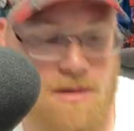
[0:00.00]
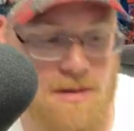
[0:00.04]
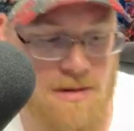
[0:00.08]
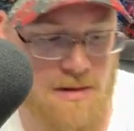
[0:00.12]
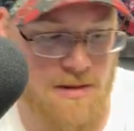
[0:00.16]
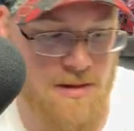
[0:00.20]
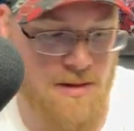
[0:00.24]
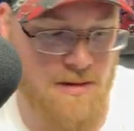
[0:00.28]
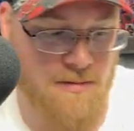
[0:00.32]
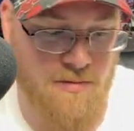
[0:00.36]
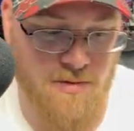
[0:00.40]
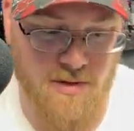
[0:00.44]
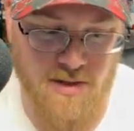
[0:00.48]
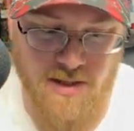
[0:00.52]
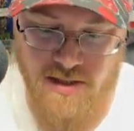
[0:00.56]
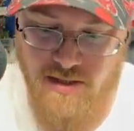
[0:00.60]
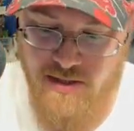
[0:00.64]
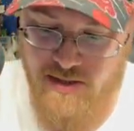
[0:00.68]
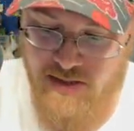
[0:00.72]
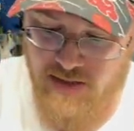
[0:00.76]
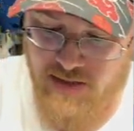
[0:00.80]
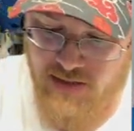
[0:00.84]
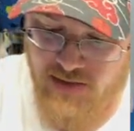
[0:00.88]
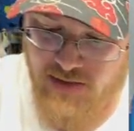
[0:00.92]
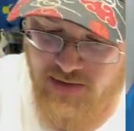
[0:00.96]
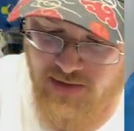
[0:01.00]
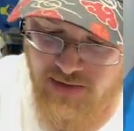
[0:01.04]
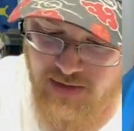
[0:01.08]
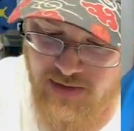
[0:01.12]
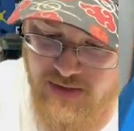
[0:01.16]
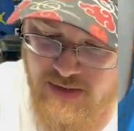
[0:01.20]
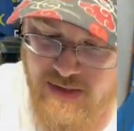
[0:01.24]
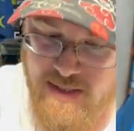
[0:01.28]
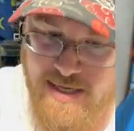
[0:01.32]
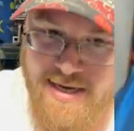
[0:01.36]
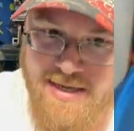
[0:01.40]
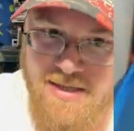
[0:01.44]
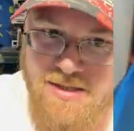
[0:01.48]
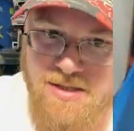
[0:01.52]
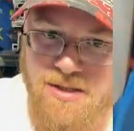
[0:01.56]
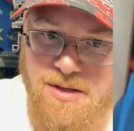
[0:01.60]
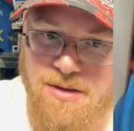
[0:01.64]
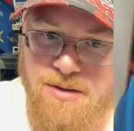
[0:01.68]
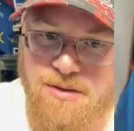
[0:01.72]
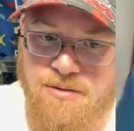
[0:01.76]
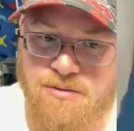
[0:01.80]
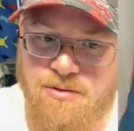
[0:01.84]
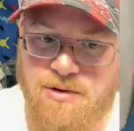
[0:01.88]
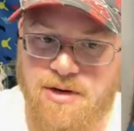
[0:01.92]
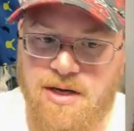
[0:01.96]
And then we'll get the, these last
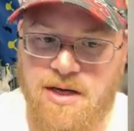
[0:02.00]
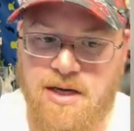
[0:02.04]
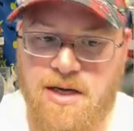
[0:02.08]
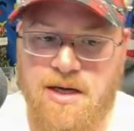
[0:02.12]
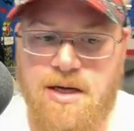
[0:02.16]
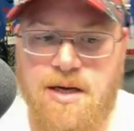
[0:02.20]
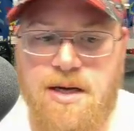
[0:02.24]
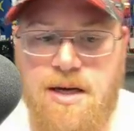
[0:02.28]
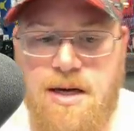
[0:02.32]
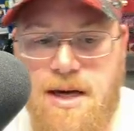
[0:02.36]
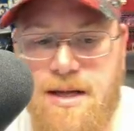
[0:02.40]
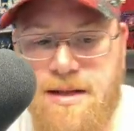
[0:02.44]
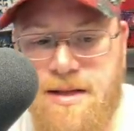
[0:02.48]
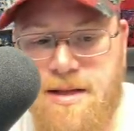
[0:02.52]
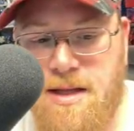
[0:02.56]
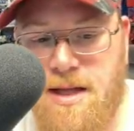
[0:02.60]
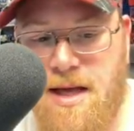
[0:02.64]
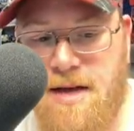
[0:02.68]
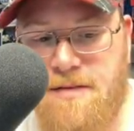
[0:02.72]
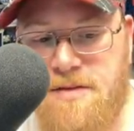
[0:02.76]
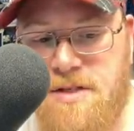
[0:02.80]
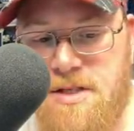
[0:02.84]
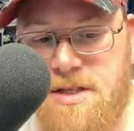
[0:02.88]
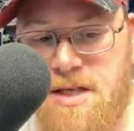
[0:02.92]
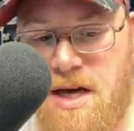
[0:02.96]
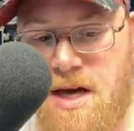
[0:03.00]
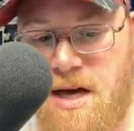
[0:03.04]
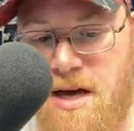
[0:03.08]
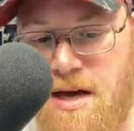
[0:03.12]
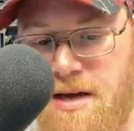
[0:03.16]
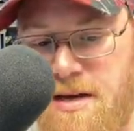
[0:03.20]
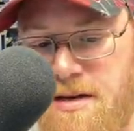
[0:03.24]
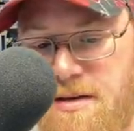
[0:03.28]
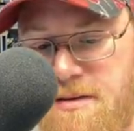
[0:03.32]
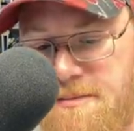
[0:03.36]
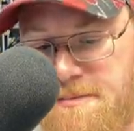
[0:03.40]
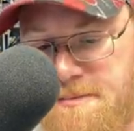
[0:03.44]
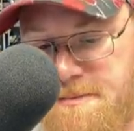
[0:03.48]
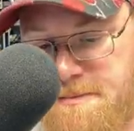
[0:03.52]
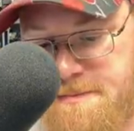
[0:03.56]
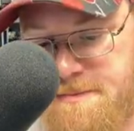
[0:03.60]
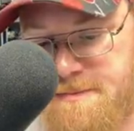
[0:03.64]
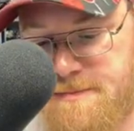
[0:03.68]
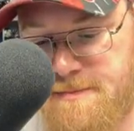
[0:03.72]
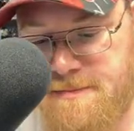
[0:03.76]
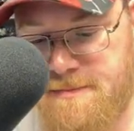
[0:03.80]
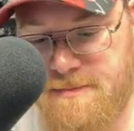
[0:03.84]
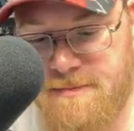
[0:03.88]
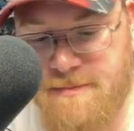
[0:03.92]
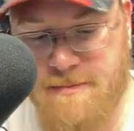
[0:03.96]
three on the left side.
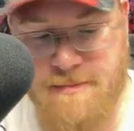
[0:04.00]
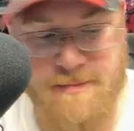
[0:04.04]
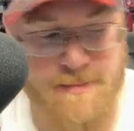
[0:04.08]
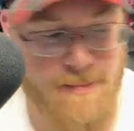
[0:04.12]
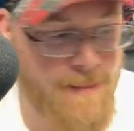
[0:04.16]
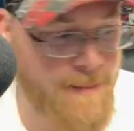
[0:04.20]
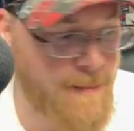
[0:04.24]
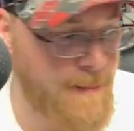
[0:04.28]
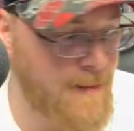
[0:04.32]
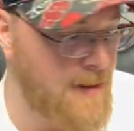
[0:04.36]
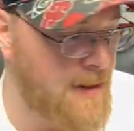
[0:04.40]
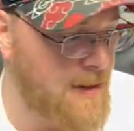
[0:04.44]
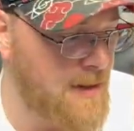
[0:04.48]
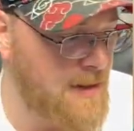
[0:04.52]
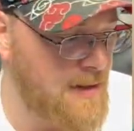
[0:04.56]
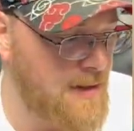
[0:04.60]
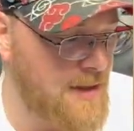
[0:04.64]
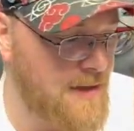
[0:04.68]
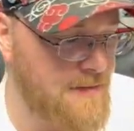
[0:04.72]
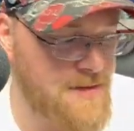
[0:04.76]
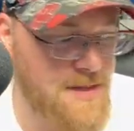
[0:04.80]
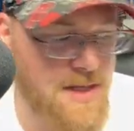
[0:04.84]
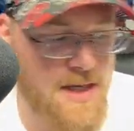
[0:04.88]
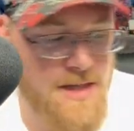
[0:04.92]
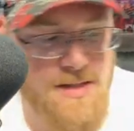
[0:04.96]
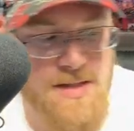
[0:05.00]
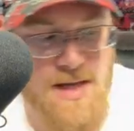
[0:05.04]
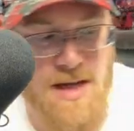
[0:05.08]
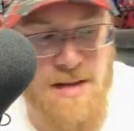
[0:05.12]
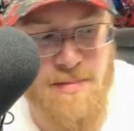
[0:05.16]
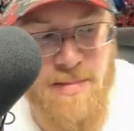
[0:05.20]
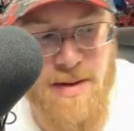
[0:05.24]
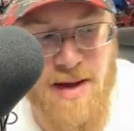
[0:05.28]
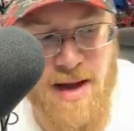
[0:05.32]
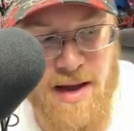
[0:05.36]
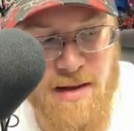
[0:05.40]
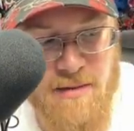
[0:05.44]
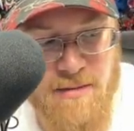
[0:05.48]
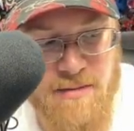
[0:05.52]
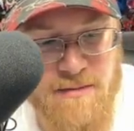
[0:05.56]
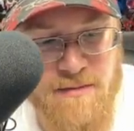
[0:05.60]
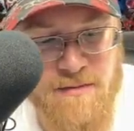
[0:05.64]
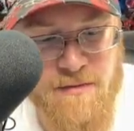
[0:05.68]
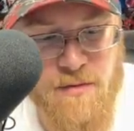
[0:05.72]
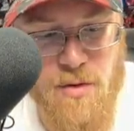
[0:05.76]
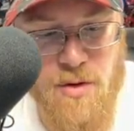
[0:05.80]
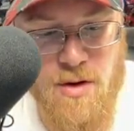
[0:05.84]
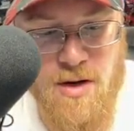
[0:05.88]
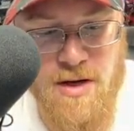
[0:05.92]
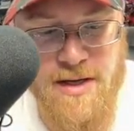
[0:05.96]
Left side's not bad with
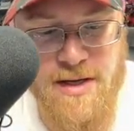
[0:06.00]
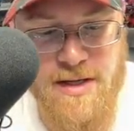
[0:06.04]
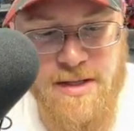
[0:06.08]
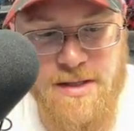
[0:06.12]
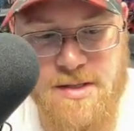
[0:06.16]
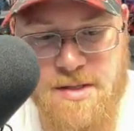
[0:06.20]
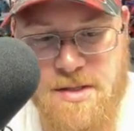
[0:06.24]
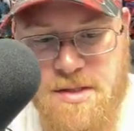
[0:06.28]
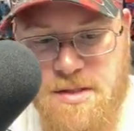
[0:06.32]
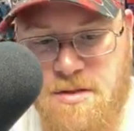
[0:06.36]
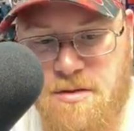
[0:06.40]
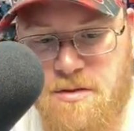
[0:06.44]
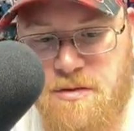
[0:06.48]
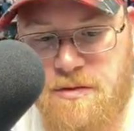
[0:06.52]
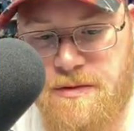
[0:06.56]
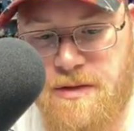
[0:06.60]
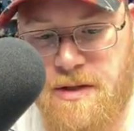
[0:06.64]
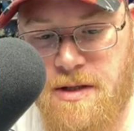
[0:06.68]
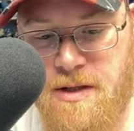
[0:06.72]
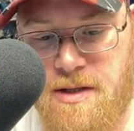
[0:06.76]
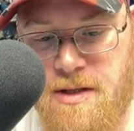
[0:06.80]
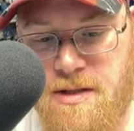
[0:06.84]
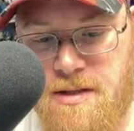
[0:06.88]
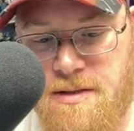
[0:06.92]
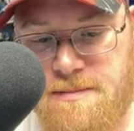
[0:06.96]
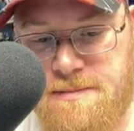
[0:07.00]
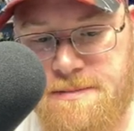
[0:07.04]
four hits so far.